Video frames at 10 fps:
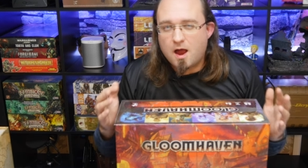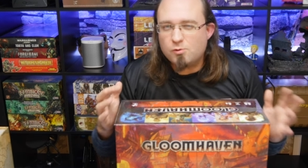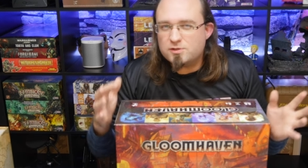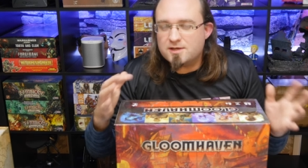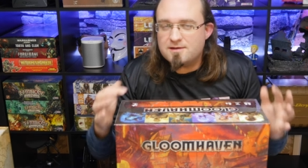I
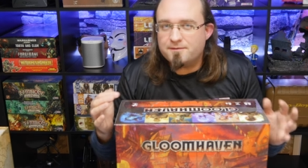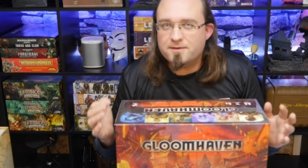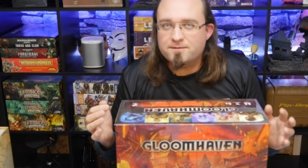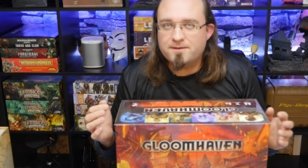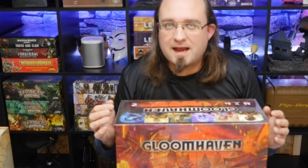also love
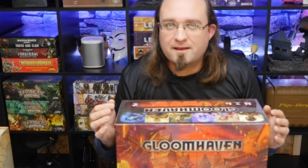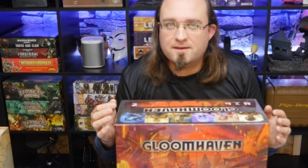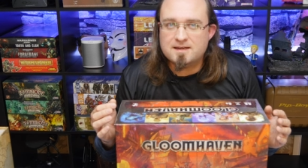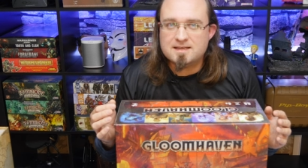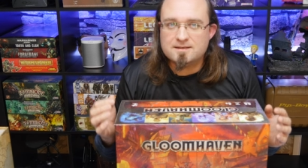the fact
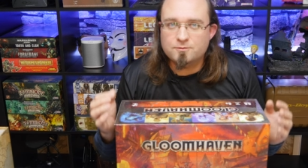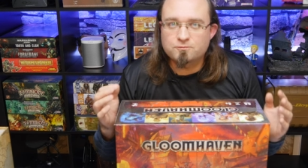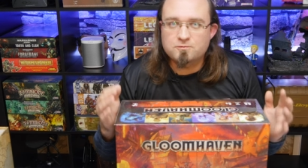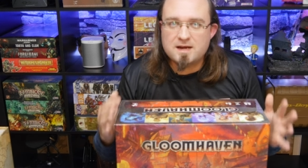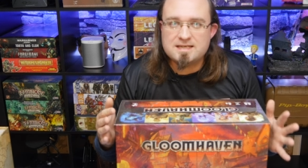that it's
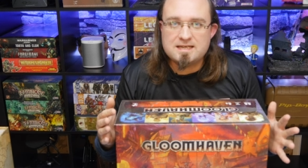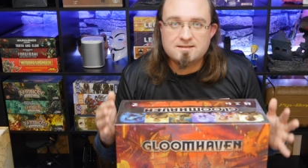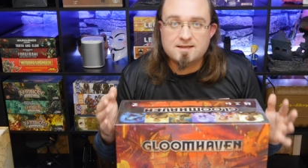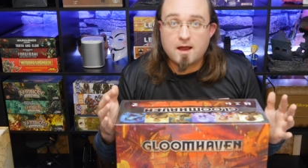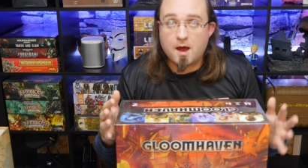ready to